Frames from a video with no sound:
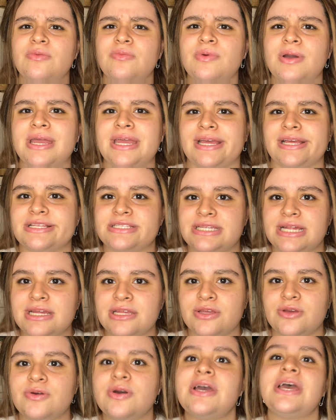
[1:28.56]
wait, is
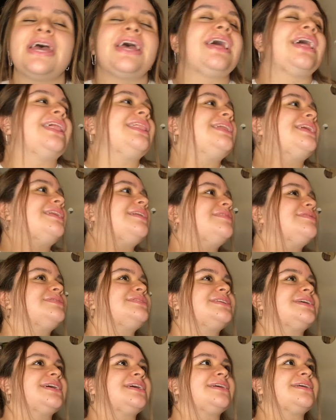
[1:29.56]
that you? And then I
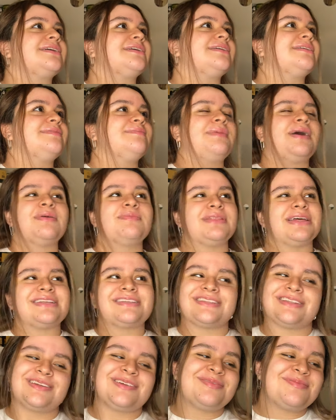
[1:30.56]
was like, mom,
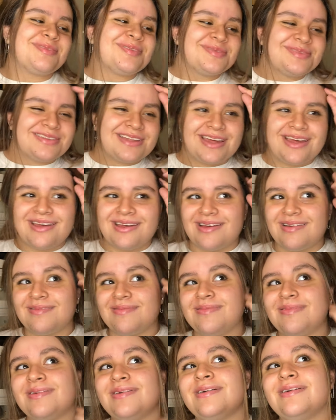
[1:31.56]
that's Lily-Rose
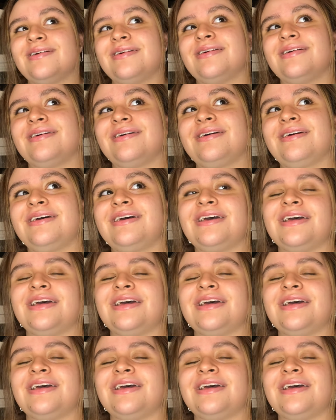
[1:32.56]
Depp.